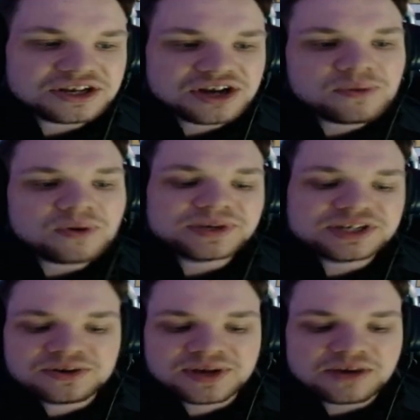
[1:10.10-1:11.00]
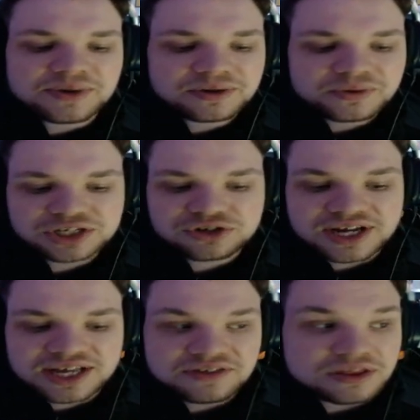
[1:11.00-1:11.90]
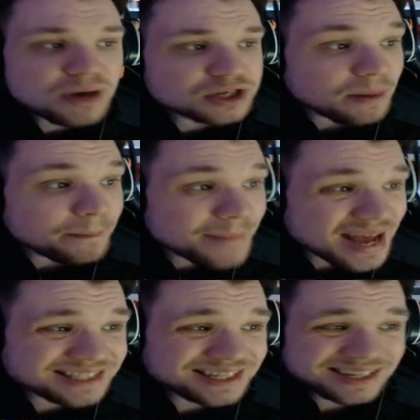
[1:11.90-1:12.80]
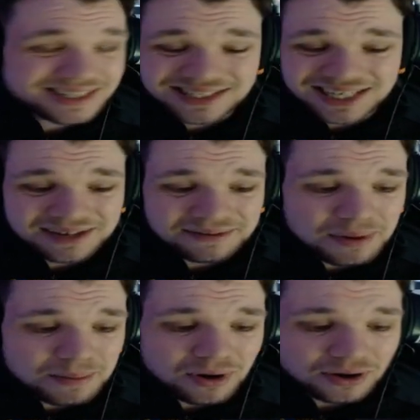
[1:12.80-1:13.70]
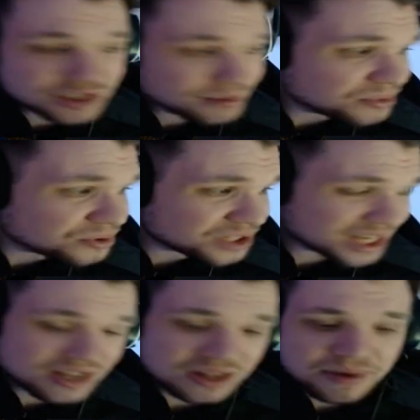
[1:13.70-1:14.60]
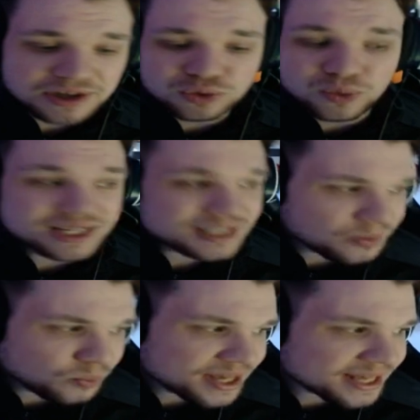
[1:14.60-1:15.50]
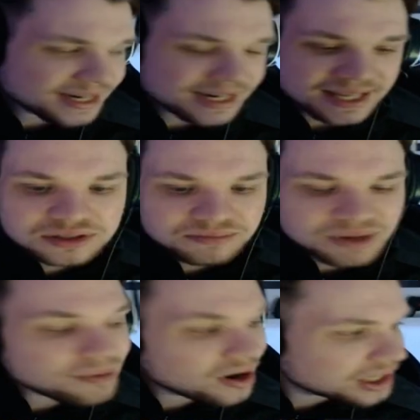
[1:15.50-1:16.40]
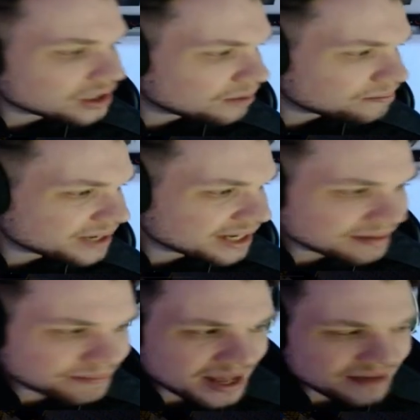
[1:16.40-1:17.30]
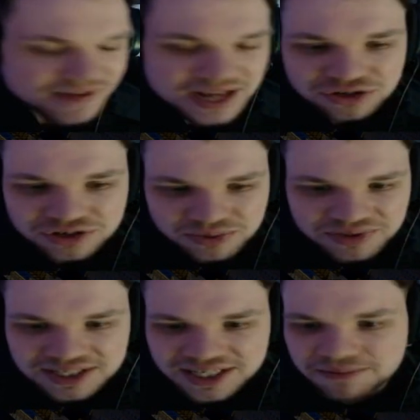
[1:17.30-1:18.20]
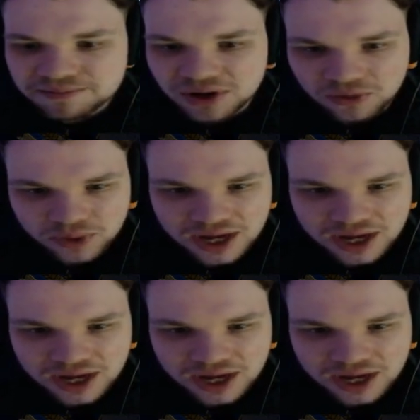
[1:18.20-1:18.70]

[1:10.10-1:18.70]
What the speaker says: you know what we do here. We always try and give you the most meta team possible to get you the most wins in weekend league. We might not be a bit adventurous with the team, but we